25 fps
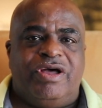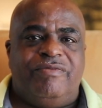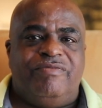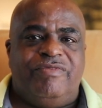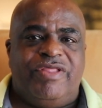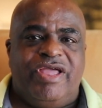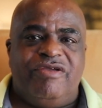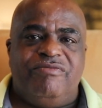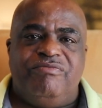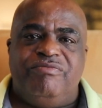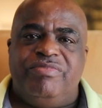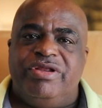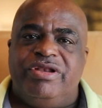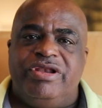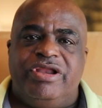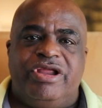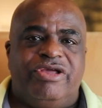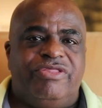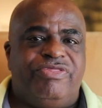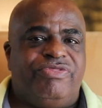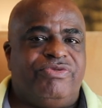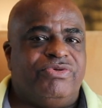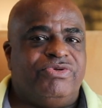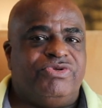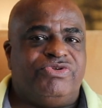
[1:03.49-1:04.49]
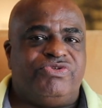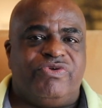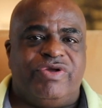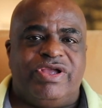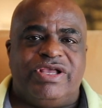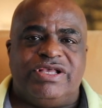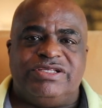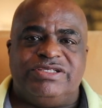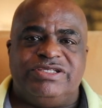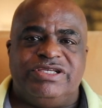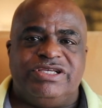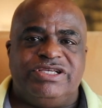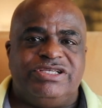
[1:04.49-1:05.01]
They've been there through
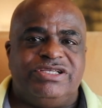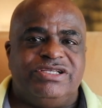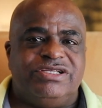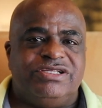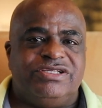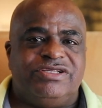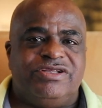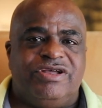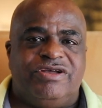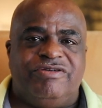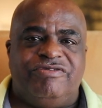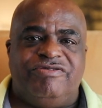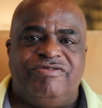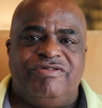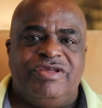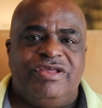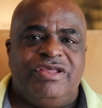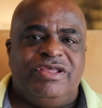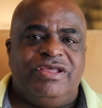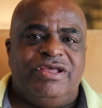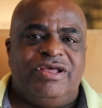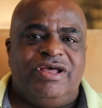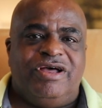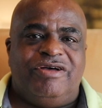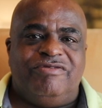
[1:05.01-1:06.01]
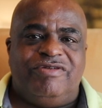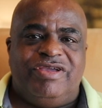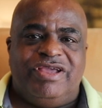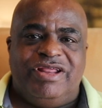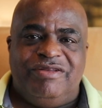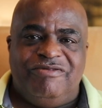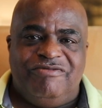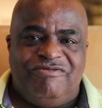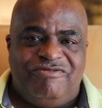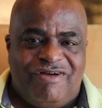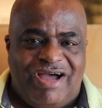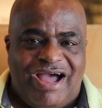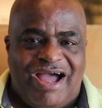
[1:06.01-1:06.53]
transitions of
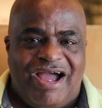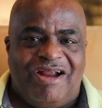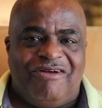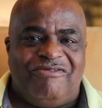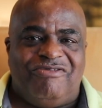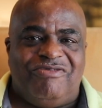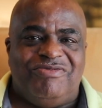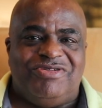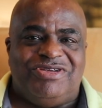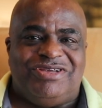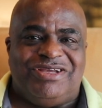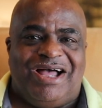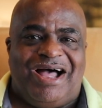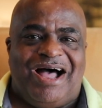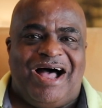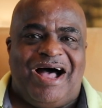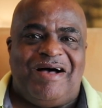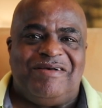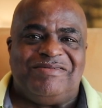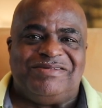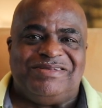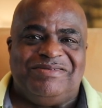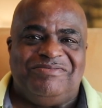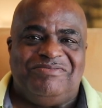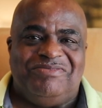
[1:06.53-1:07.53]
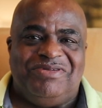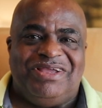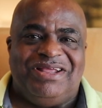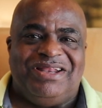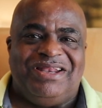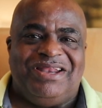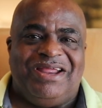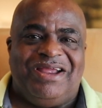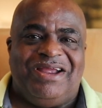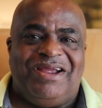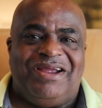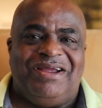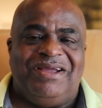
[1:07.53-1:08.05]
getting fired from jobs and
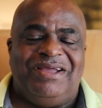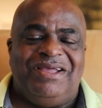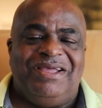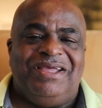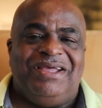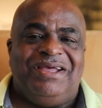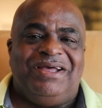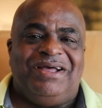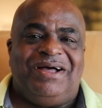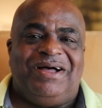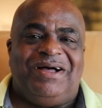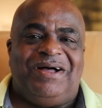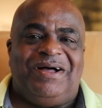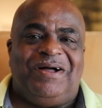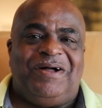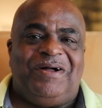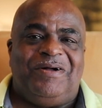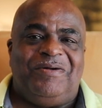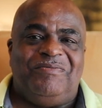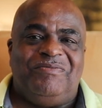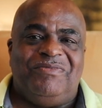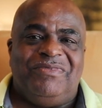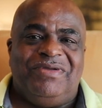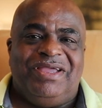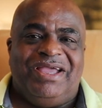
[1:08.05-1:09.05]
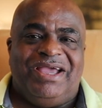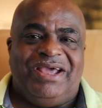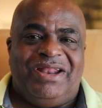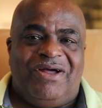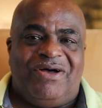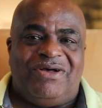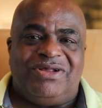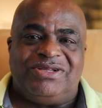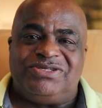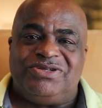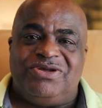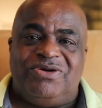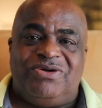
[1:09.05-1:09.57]
being there. And
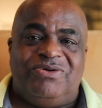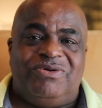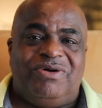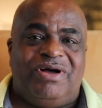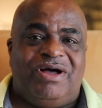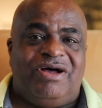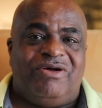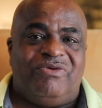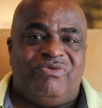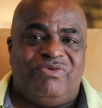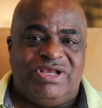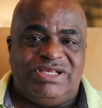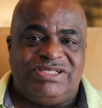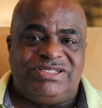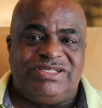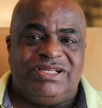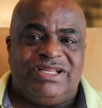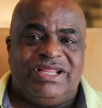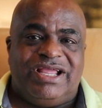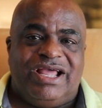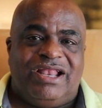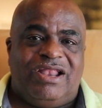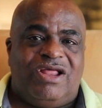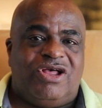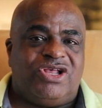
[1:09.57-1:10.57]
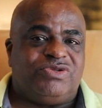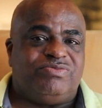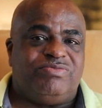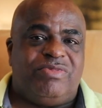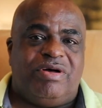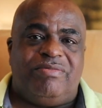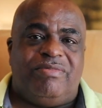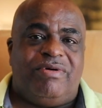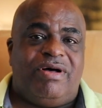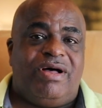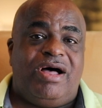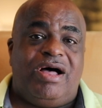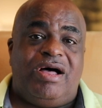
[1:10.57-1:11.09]
also recently I lost
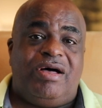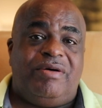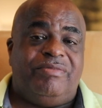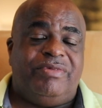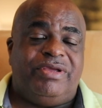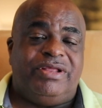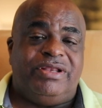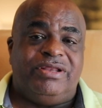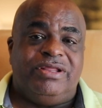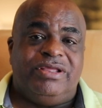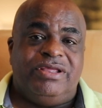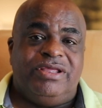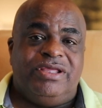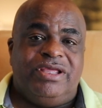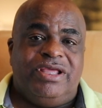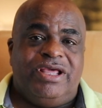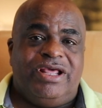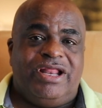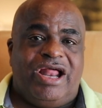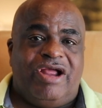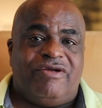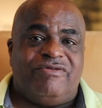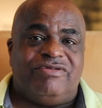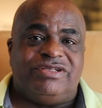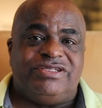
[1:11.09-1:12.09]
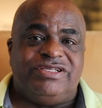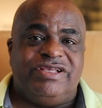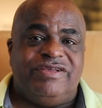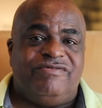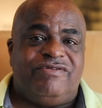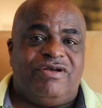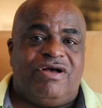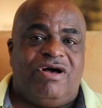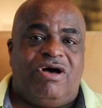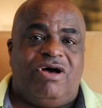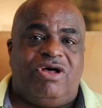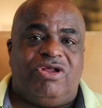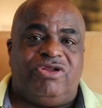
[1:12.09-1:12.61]
my mom, and I
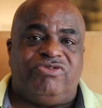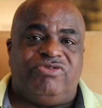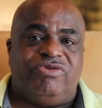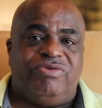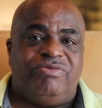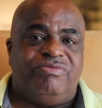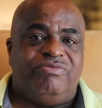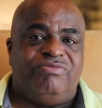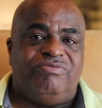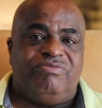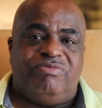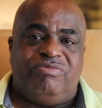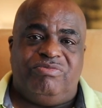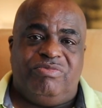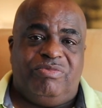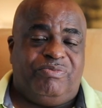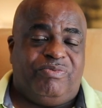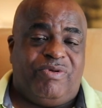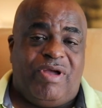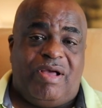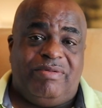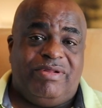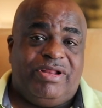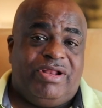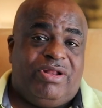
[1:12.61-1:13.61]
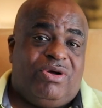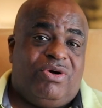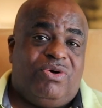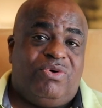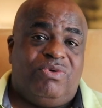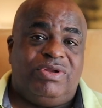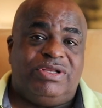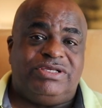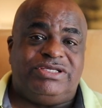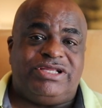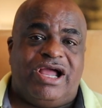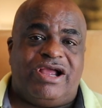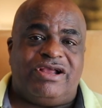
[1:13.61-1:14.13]
received calls from probably the
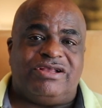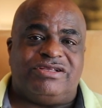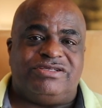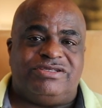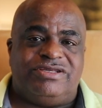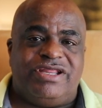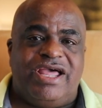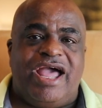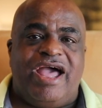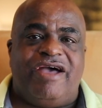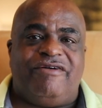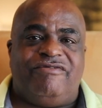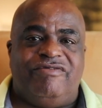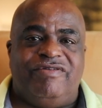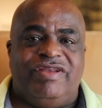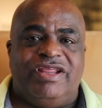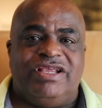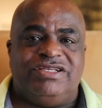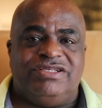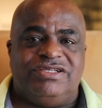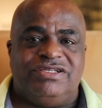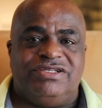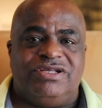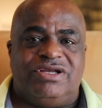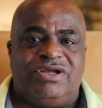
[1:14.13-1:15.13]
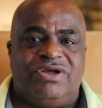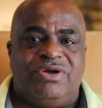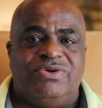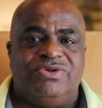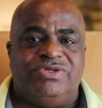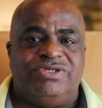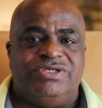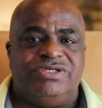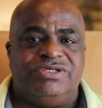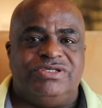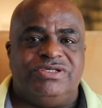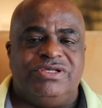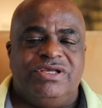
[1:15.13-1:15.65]
whole entire staff of Nations of
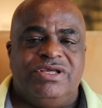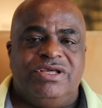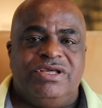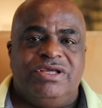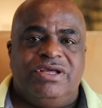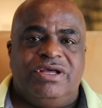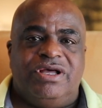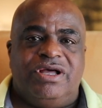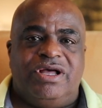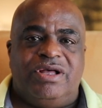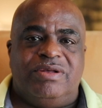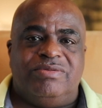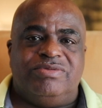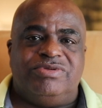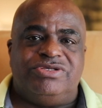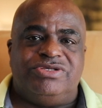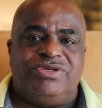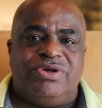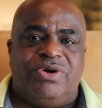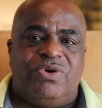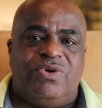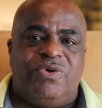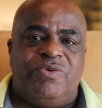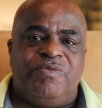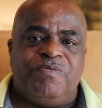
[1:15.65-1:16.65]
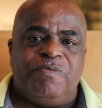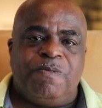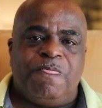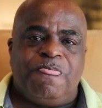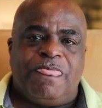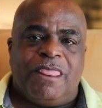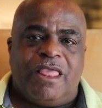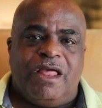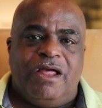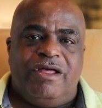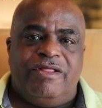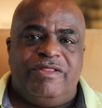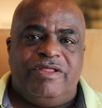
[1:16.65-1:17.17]
Coaches.
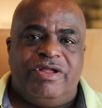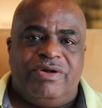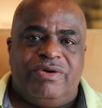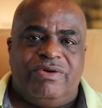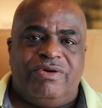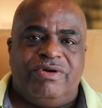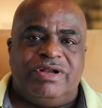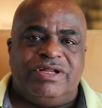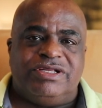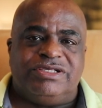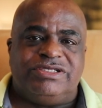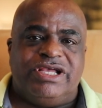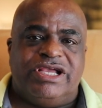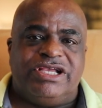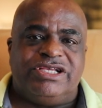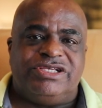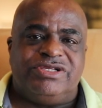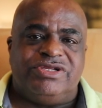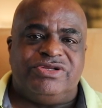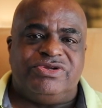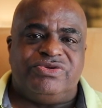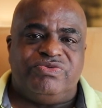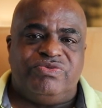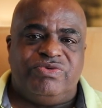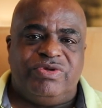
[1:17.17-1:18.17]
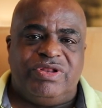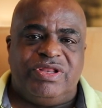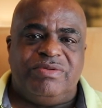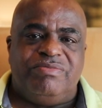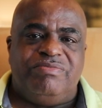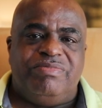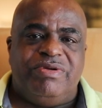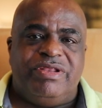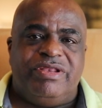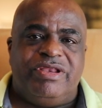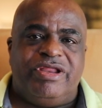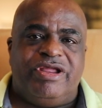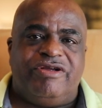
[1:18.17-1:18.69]
Their organization has really
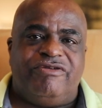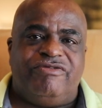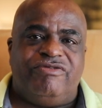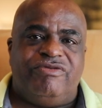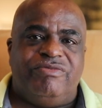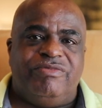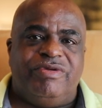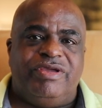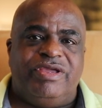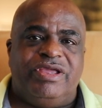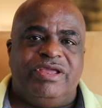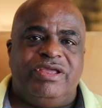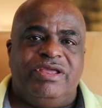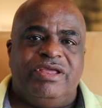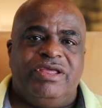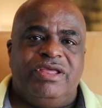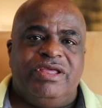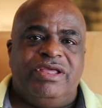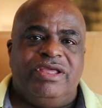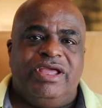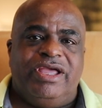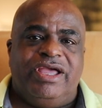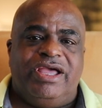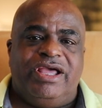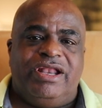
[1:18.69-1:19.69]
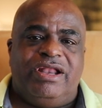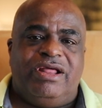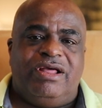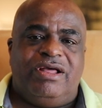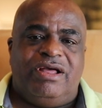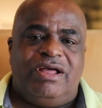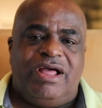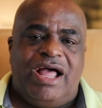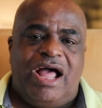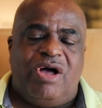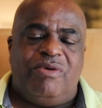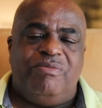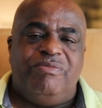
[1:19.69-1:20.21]
been there for me, and
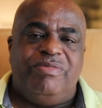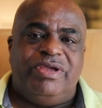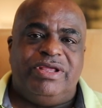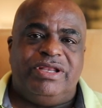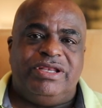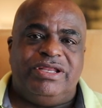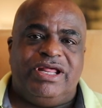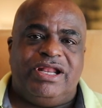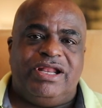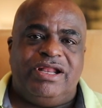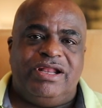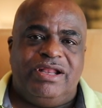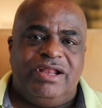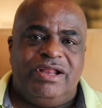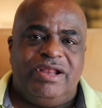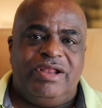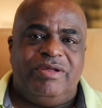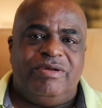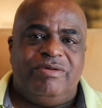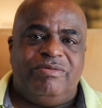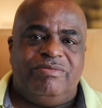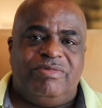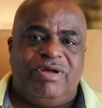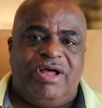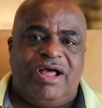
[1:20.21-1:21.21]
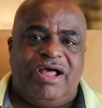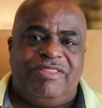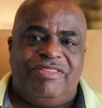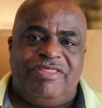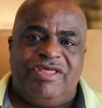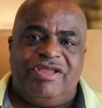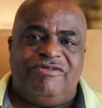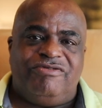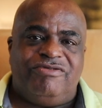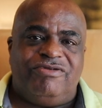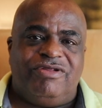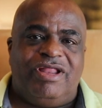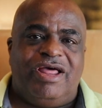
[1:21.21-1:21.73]
I'll be indebted to them, I
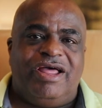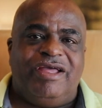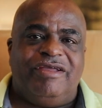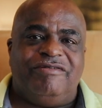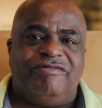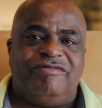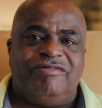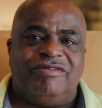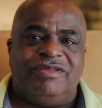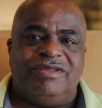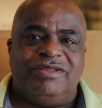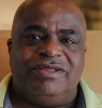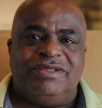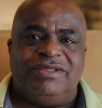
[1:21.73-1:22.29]
think, for life.